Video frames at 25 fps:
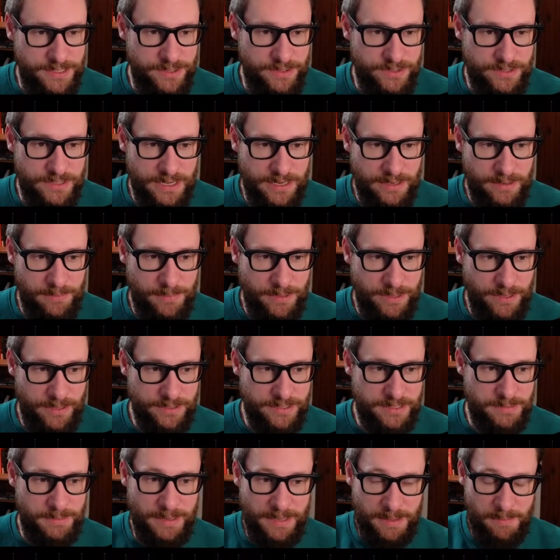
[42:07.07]
Nano Banana
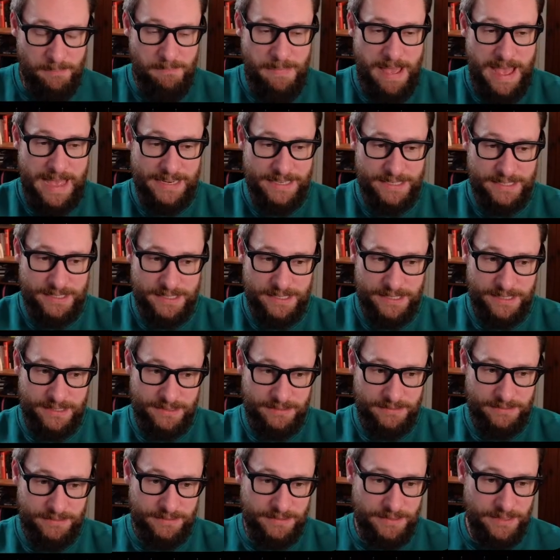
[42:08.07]
to make a matte
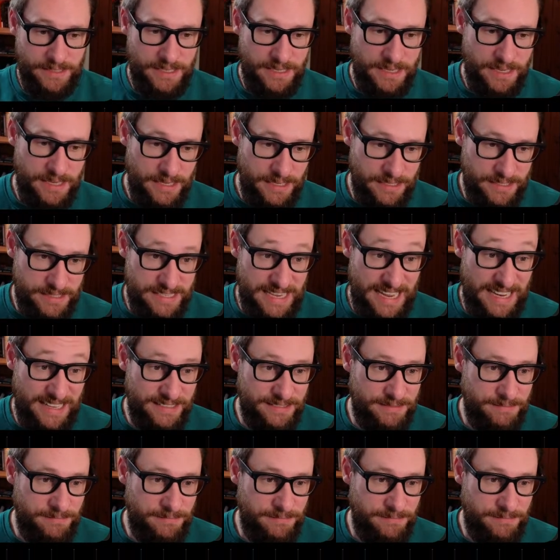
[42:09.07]
satin